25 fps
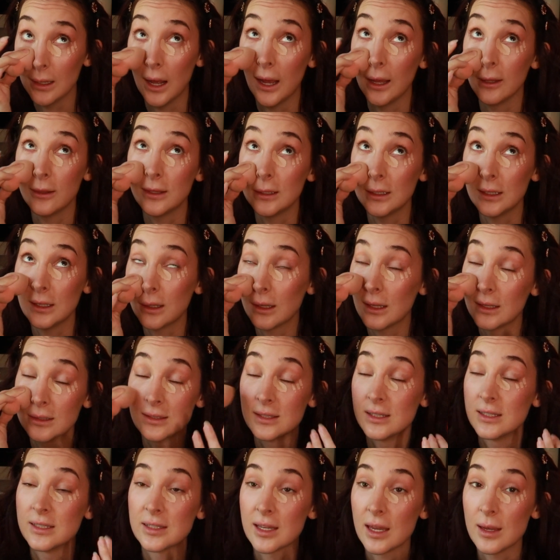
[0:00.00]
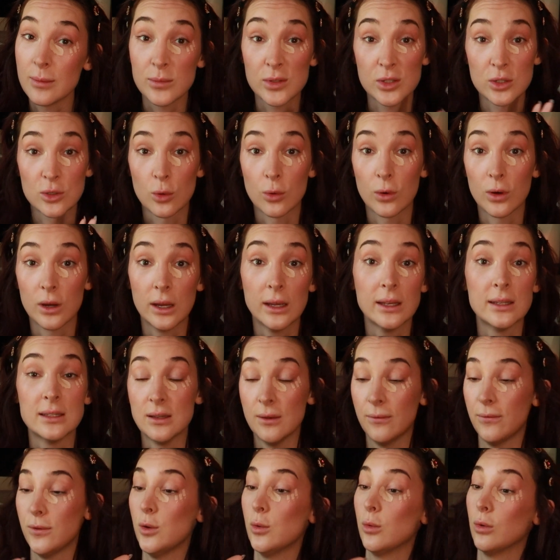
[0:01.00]
I think it's the same story as
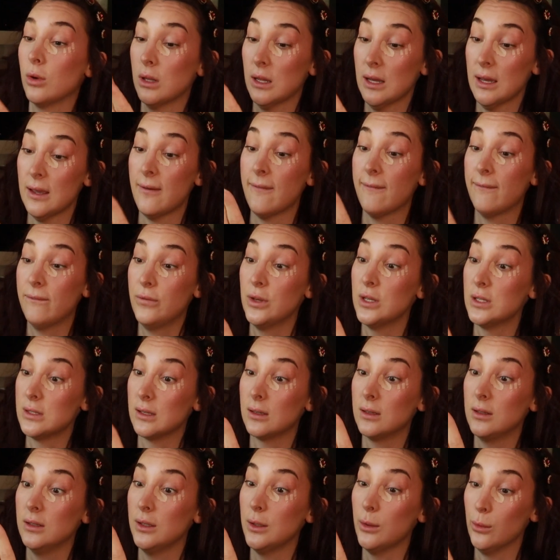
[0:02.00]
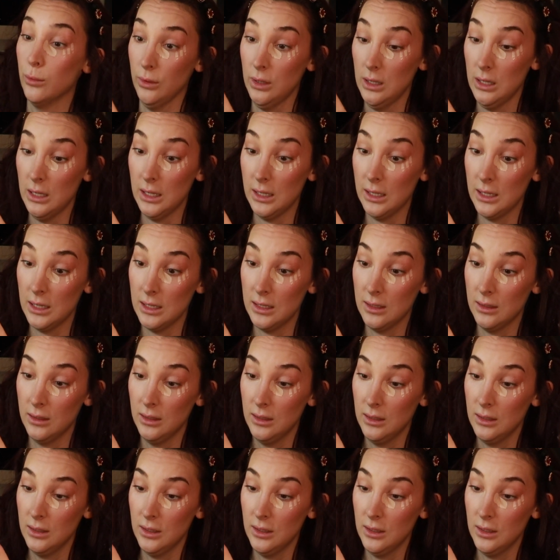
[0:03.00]
if you were like physically reading it